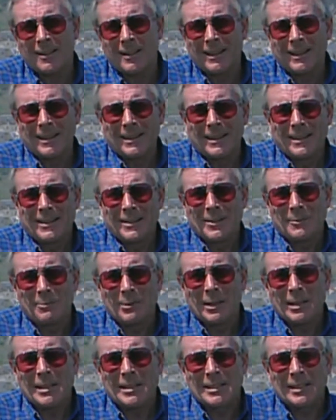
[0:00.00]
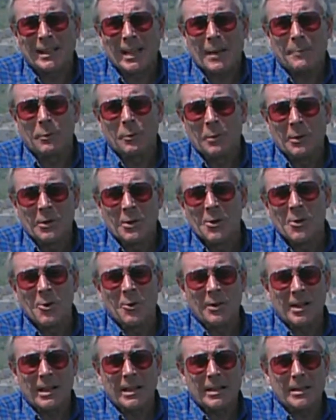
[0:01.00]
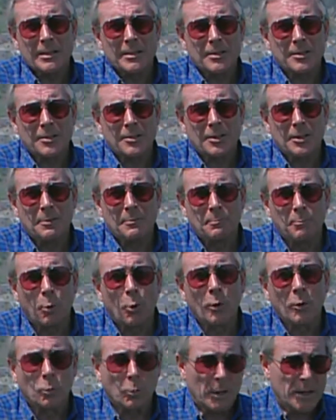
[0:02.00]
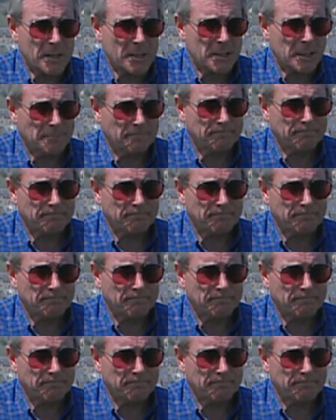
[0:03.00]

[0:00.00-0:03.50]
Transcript: The place came to be known as Port Winston,